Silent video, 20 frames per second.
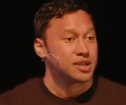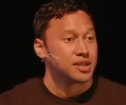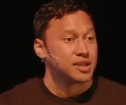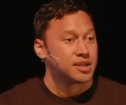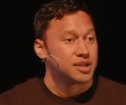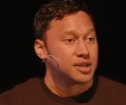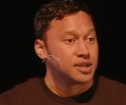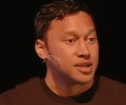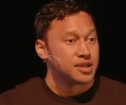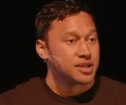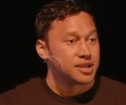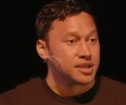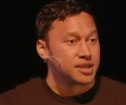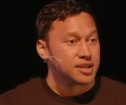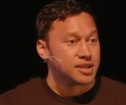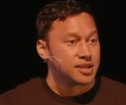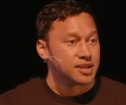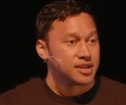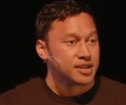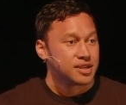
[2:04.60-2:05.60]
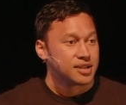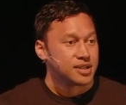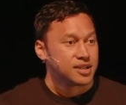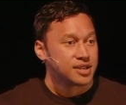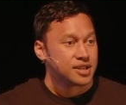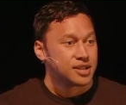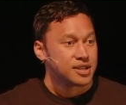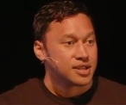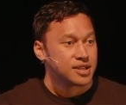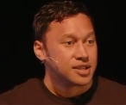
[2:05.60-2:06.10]

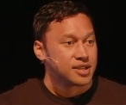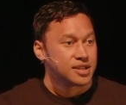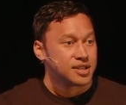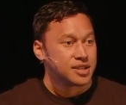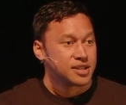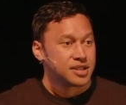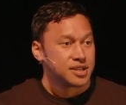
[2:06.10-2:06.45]
No one is speaking in this clip.